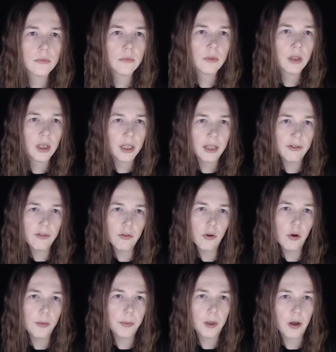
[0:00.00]
Giving
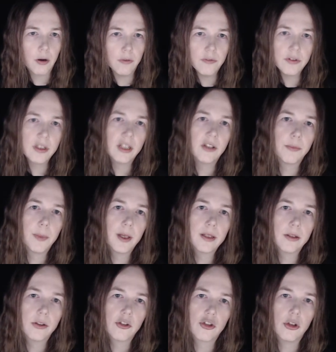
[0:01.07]
Rob a comforting pat on
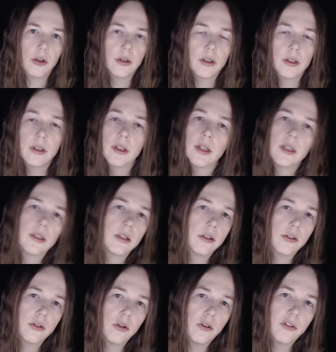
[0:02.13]
the shoulder, the
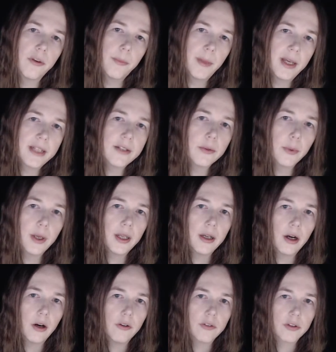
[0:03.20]
two of them make their way
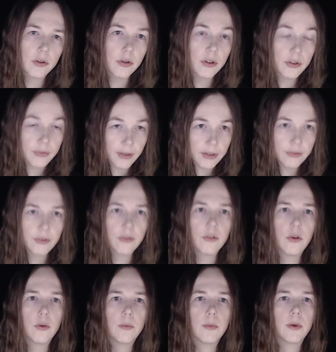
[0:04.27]
over to the transfer
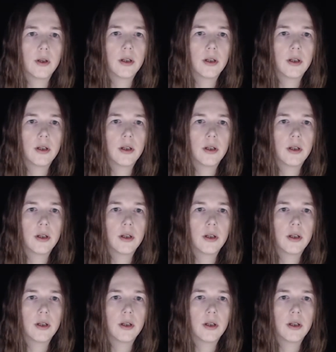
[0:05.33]
room.